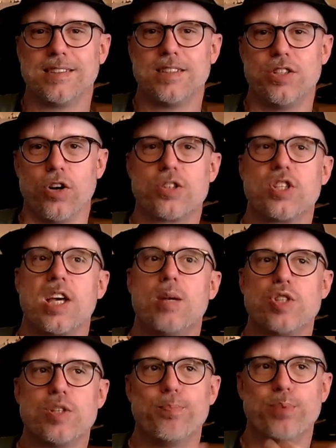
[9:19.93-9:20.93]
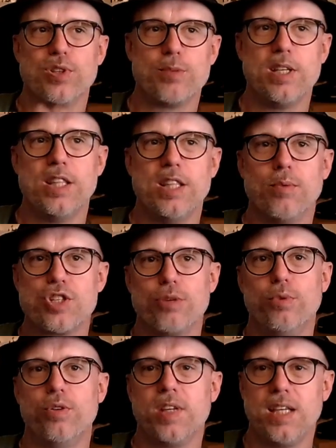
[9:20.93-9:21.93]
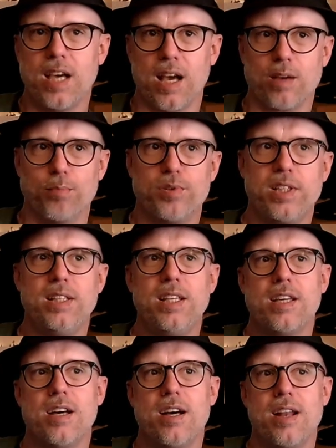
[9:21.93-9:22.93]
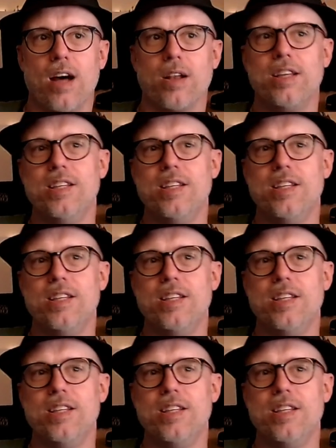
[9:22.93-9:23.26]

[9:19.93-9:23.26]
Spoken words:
Darkseid was supposed to be in the original movie, got completely cut out.